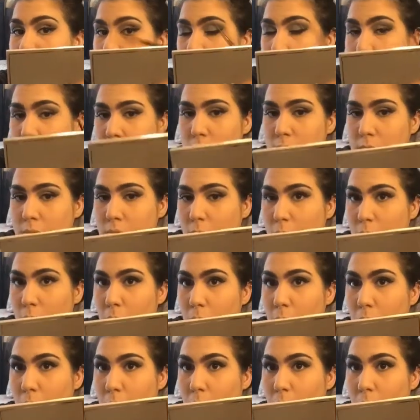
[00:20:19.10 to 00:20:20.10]
uh-oh.
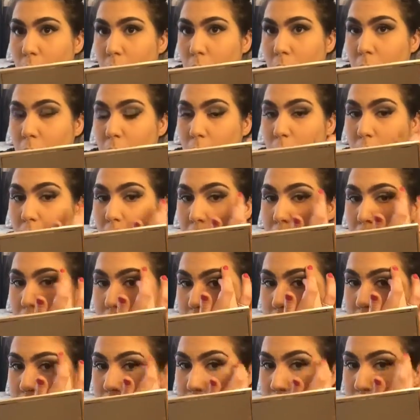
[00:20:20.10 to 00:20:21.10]
My
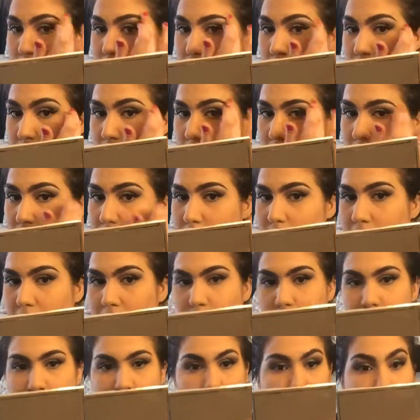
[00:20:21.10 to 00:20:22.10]
brush just fell.
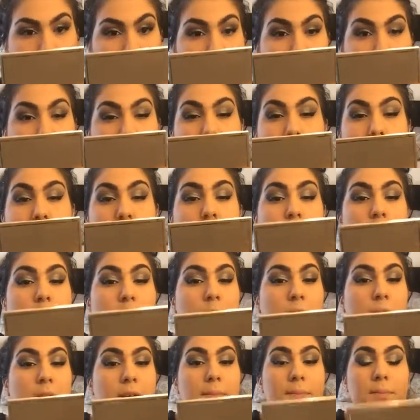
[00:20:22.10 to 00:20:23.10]
I don't really need it anymore
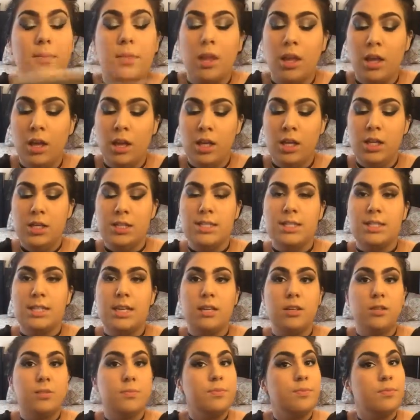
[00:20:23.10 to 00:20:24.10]
anyway.
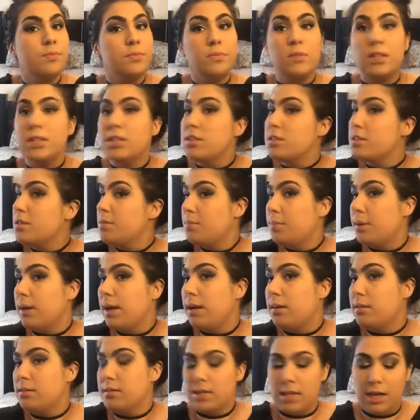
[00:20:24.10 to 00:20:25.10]
So there's the
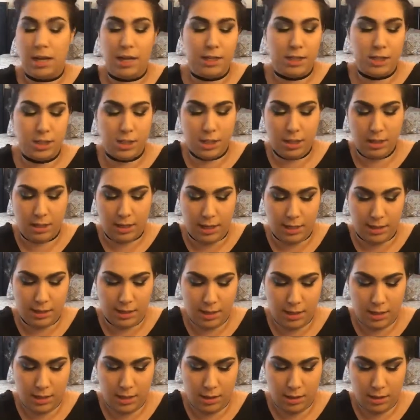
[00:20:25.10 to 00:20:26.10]
brows. I actually
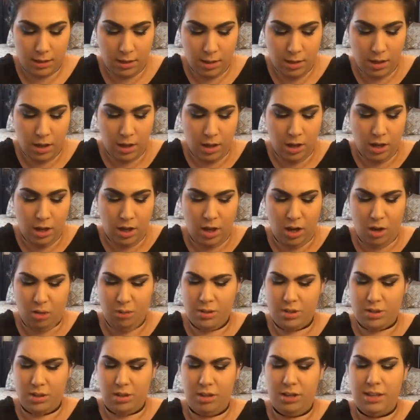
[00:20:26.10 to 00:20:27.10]
like that.
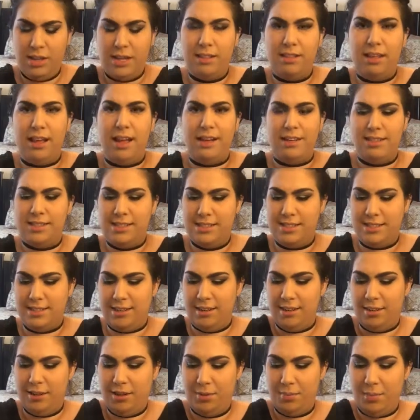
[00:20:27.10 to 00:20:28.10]
Oh, it's already like
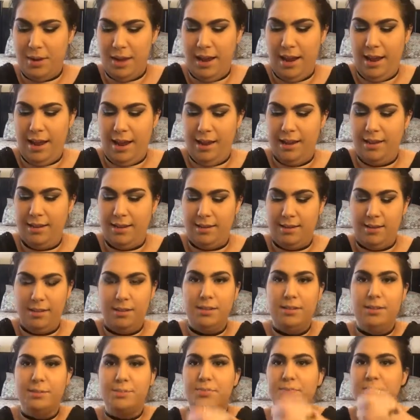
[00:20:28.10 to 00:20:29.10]
stuck on my
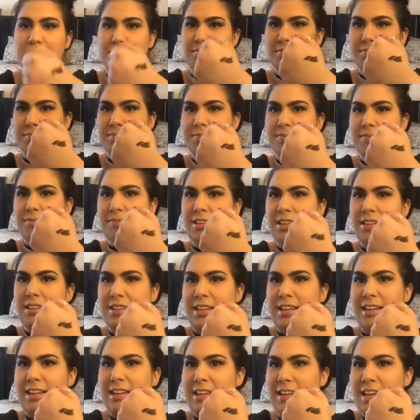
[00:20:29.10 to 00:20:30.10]
hand.
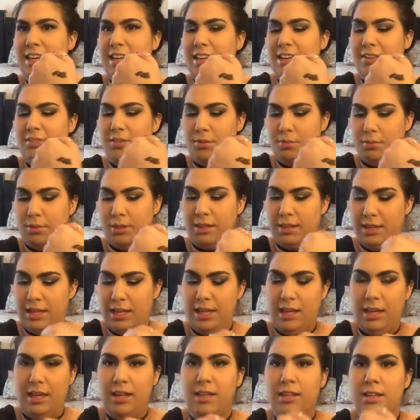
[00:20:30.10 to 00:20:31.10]
Like I can't even
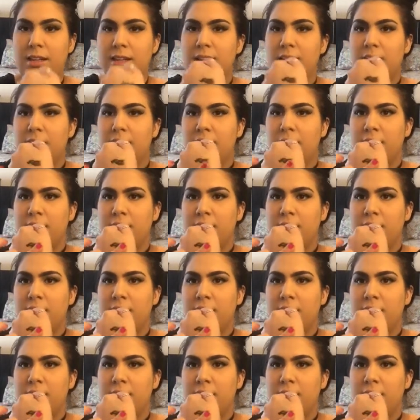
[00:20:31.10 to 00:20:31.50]
really,